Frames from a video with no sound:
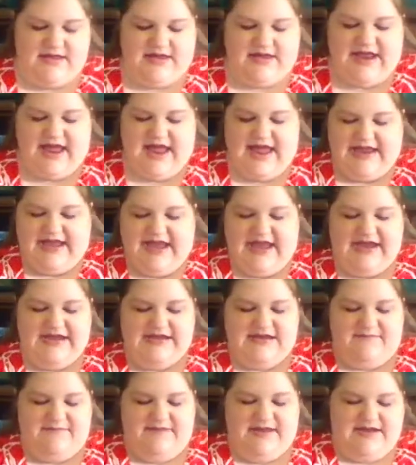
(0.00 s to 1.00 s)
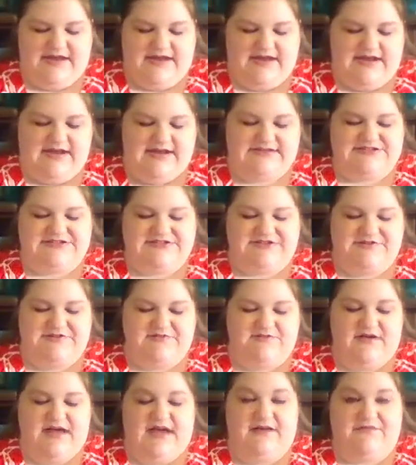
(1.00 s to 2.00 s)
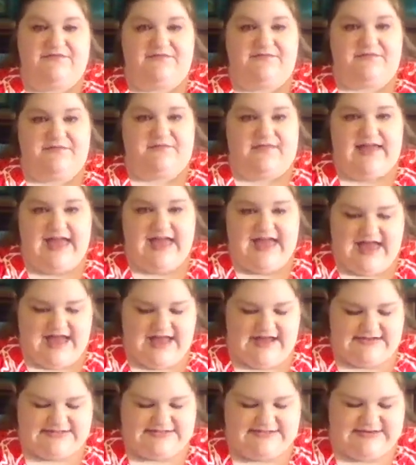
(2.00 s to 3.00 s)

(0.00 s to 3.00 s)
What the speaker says: And I kind of made it into a flat